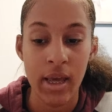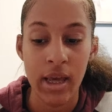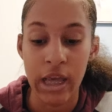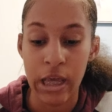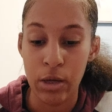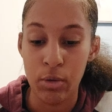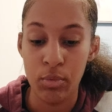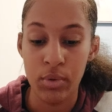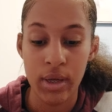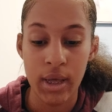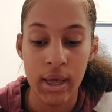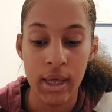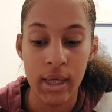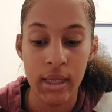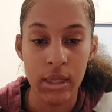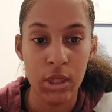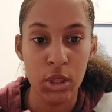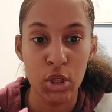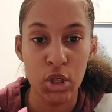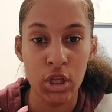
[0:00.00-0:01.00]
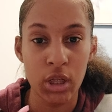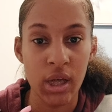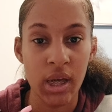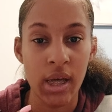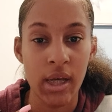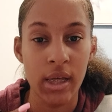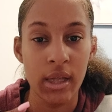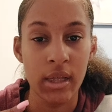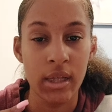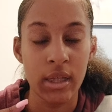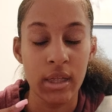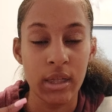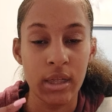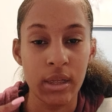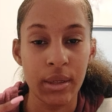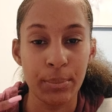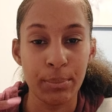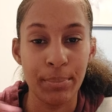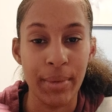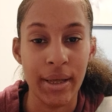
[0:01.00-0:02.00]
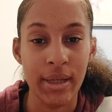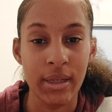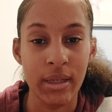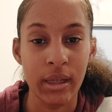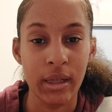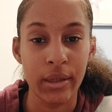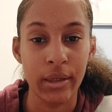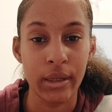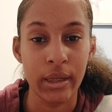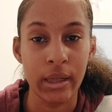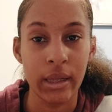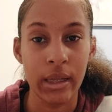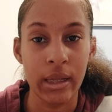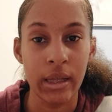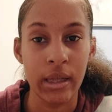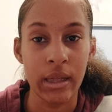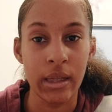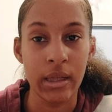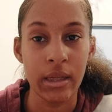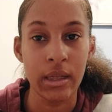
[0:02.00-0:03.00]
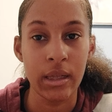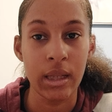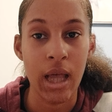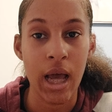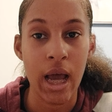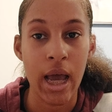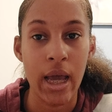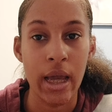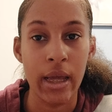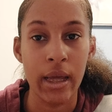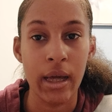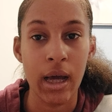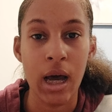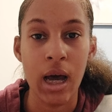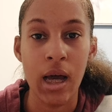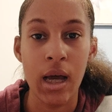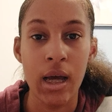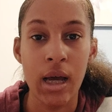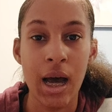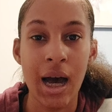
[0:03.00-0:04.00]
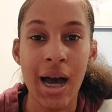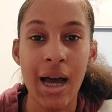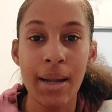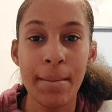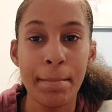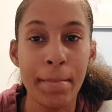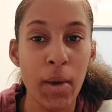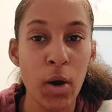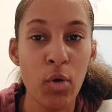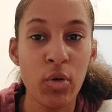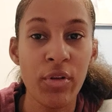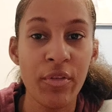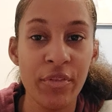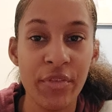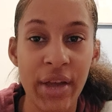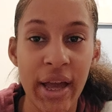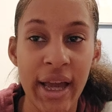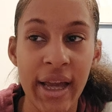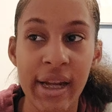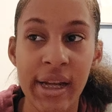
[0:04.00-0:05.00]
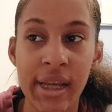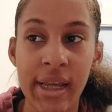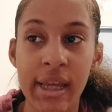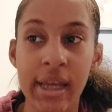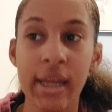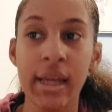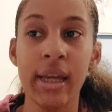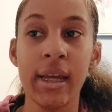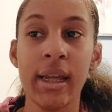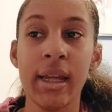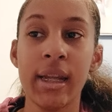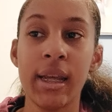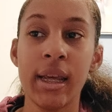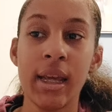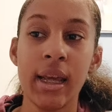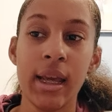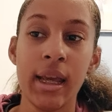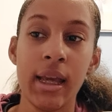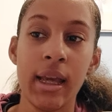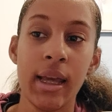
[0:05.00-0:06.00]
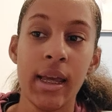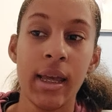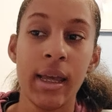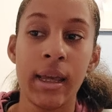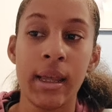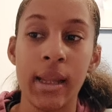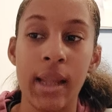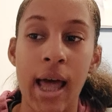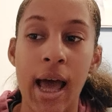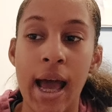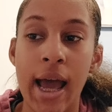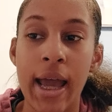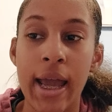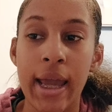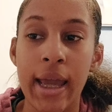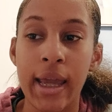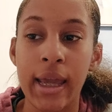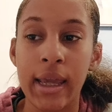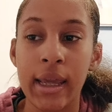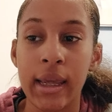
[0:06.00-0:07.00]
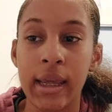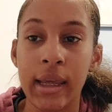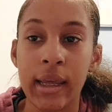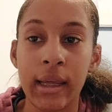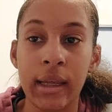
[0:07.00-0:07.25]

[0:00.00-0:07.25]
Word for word: it was just basically like unmotivated, like